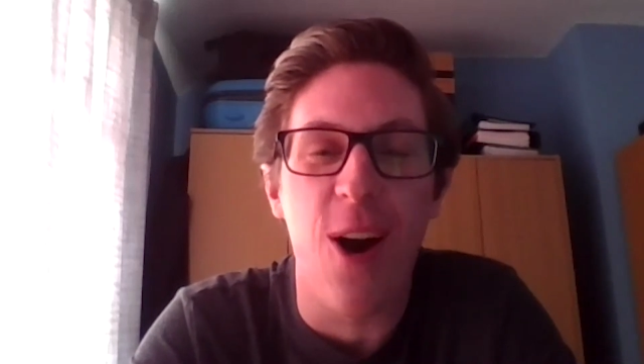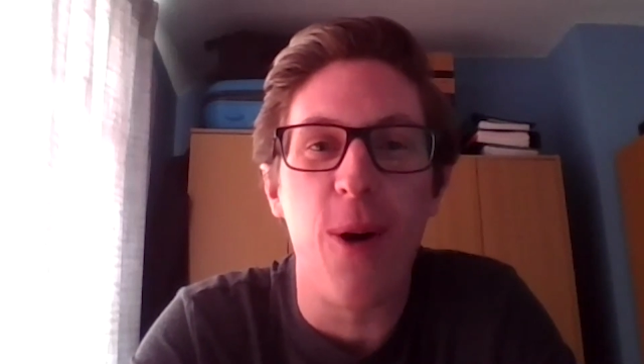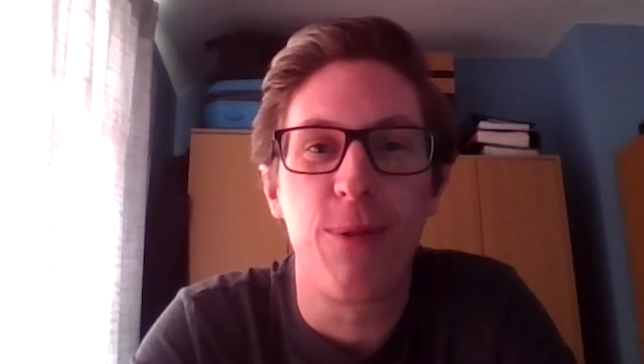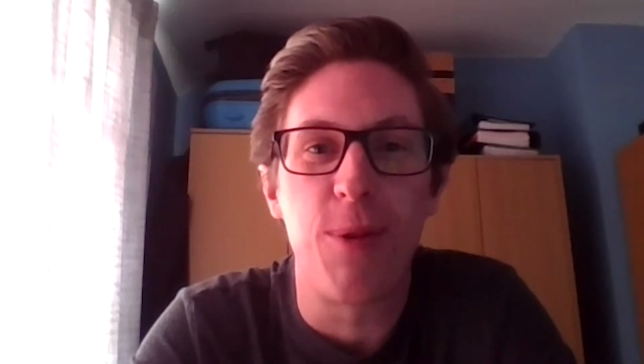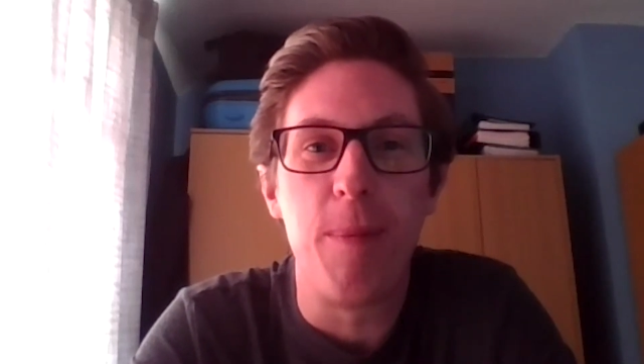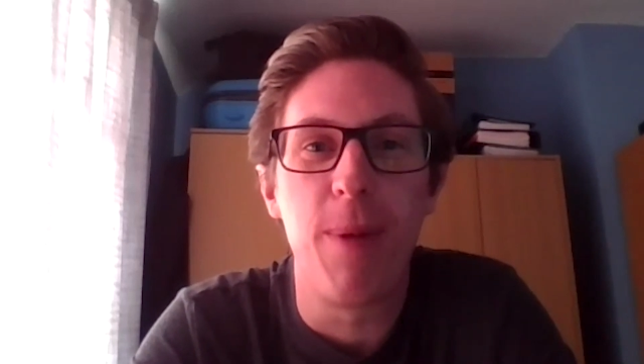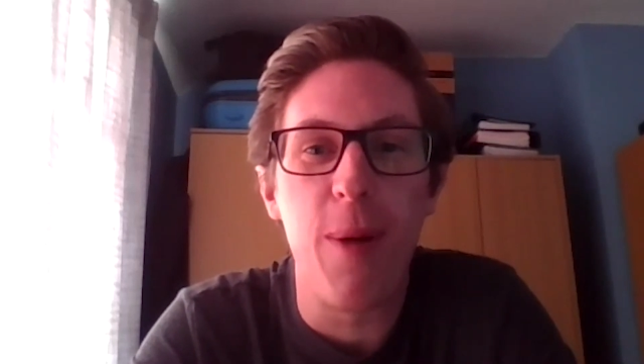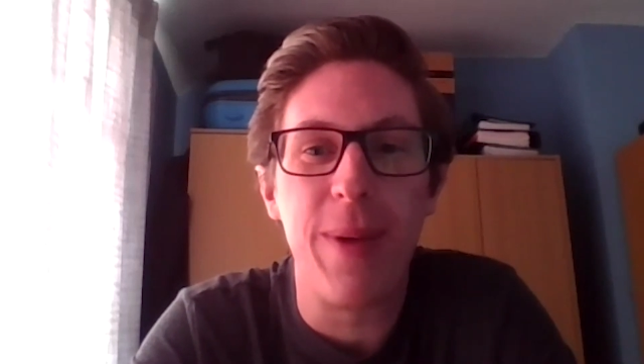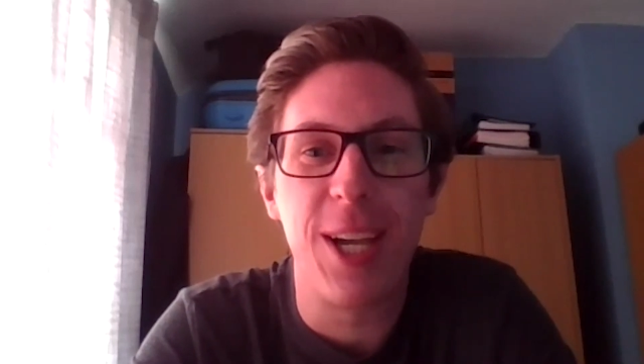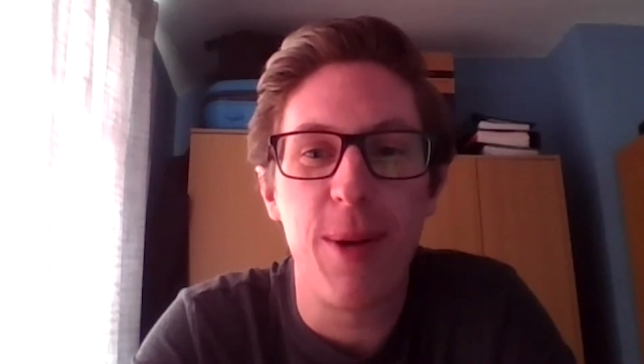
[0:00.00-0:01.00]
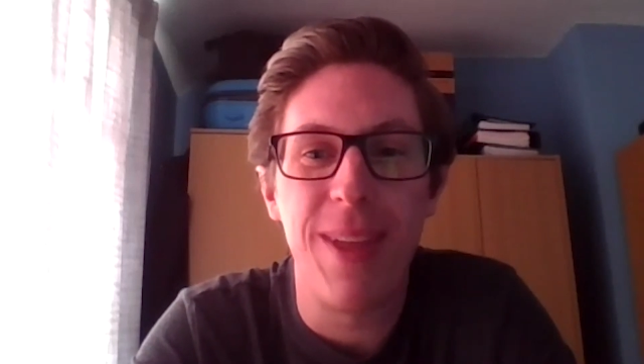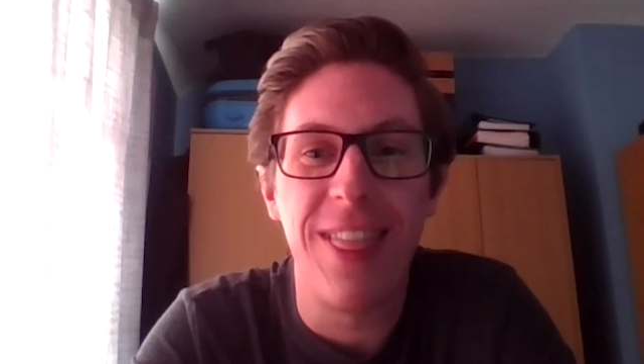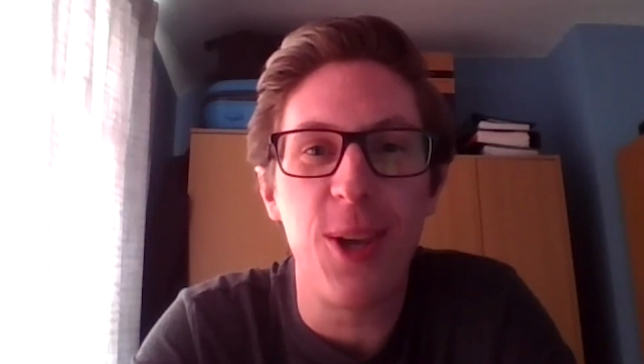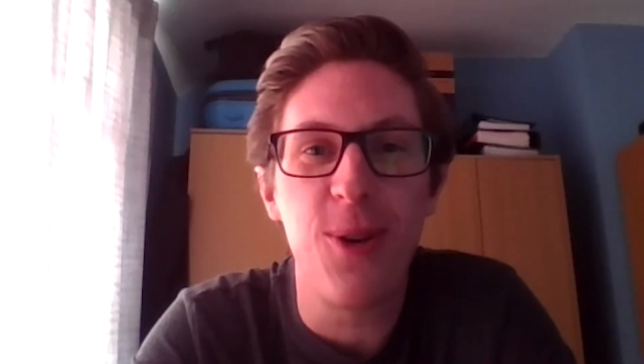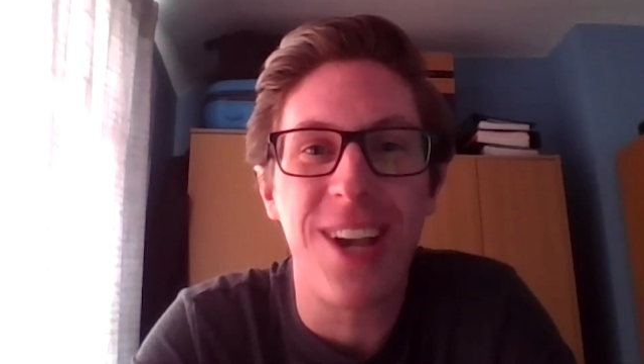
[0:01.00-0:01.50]
I'm from Birmingham in
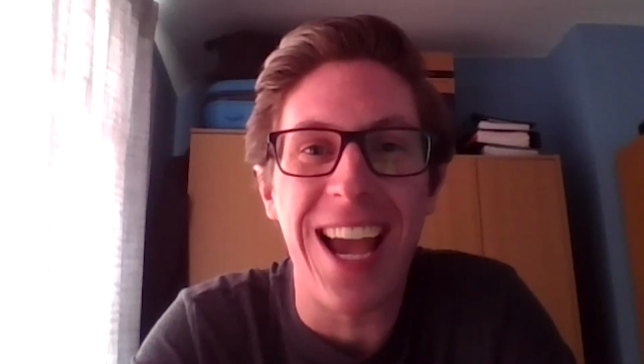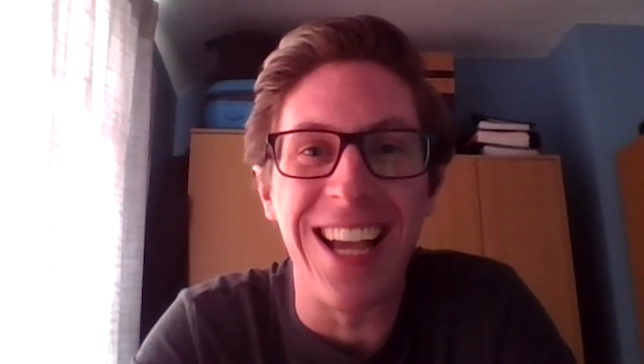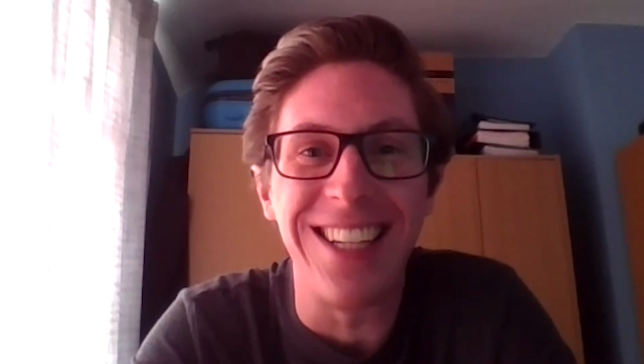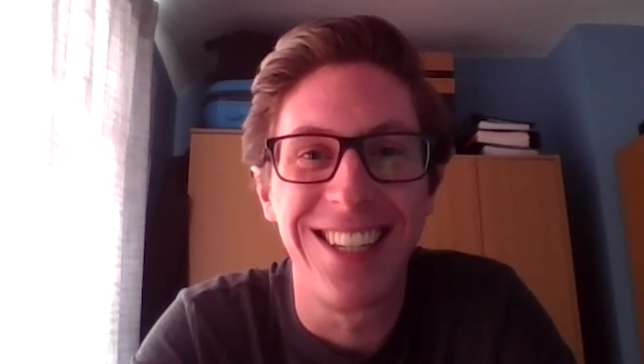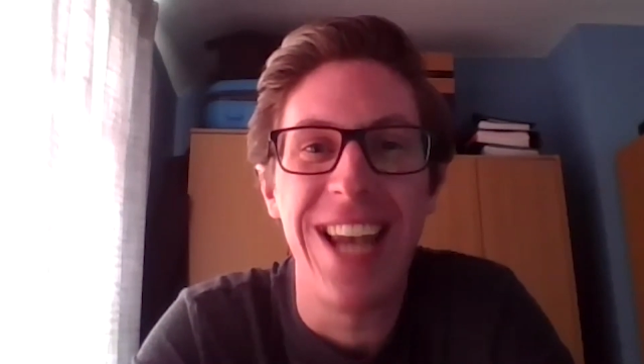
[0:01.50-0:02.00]
the UK.